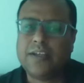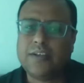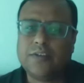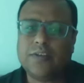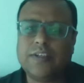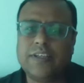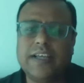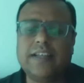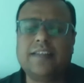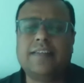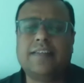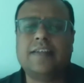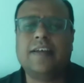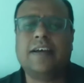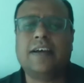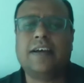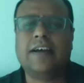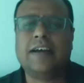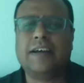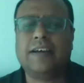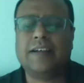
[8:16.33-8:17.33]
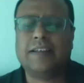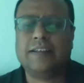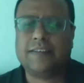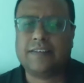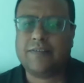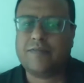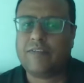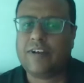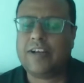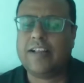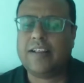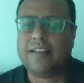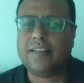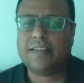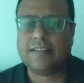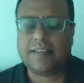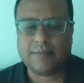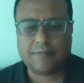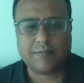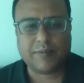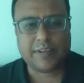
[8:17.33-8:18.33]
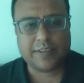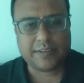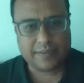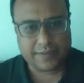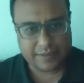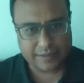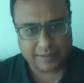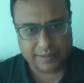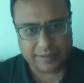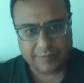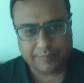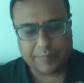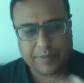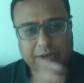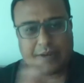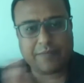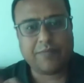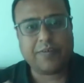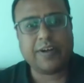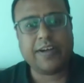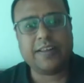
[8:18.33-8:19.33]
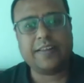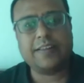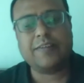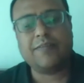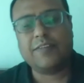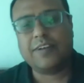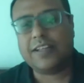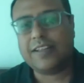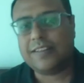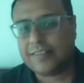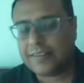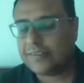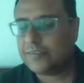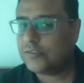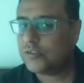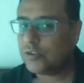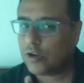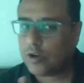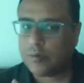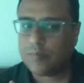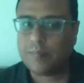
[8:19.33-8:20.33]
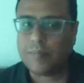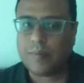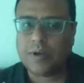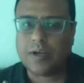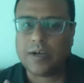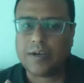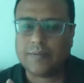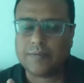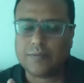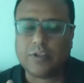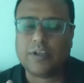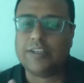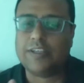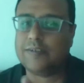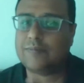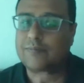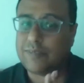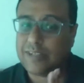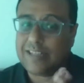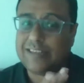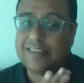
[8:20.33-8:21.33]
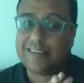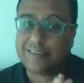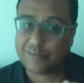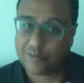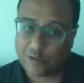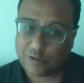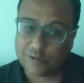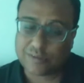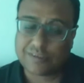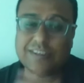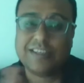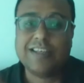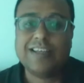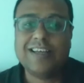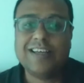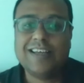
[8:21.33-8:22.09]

So yes, someone's benefit is someone else's job. Sorry, someone else's loss.